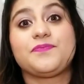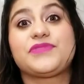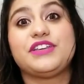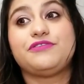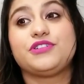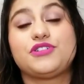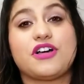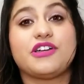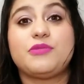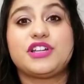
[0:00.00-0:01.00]
if you're
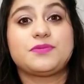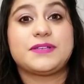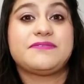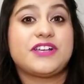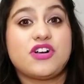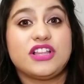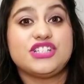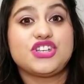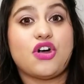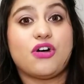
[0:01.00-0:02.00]
talking about a specific
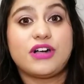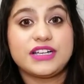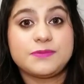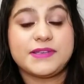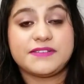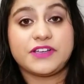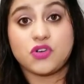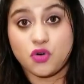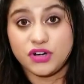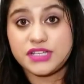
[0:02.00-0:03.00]
college or a
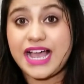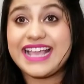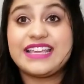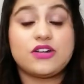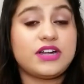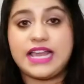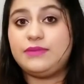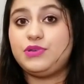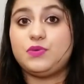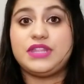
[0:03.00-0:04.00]
specific course. I cannot
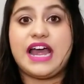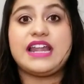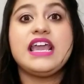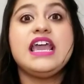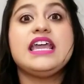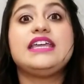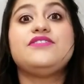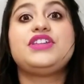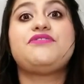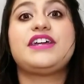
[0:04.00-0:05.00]
help you with that.
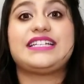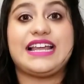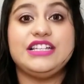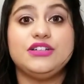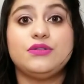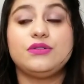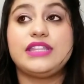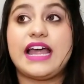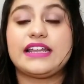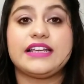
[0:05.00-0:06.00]
Even if I tell you
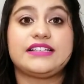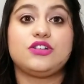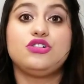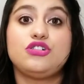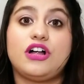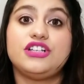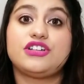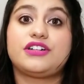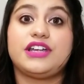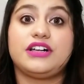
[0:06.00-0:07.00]
that it's a good college
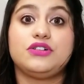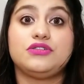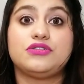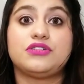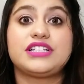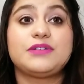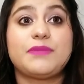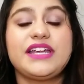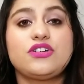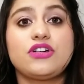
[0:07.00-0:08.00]
or a good course, it
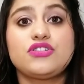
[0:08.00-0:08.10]
might not